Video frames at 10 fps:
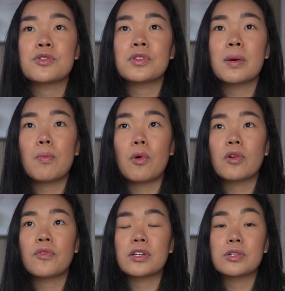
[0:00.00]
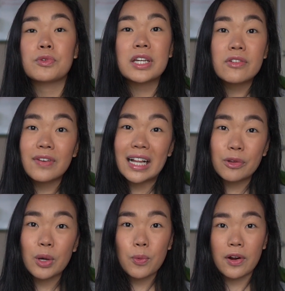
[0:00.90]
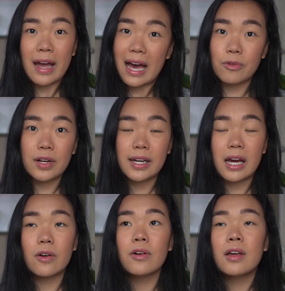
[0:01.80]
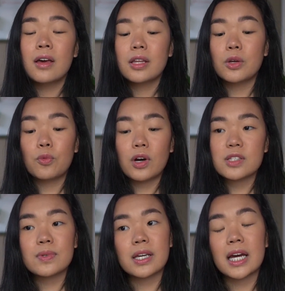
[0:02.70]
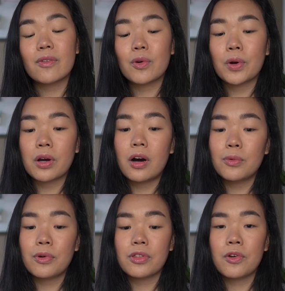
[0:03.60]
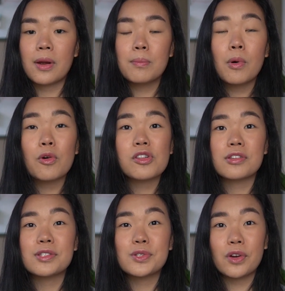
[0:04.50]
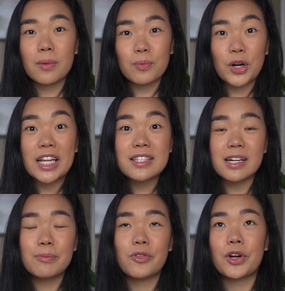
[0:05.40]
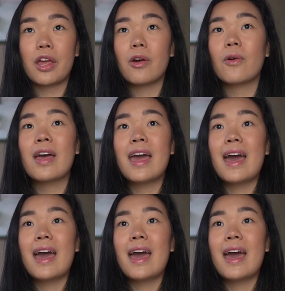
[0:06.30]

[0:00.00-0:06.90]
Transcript: It's really important for you to reevaluate where you're at right now, you know, what's been kind of going on with your emotions, doing a brain dump for you.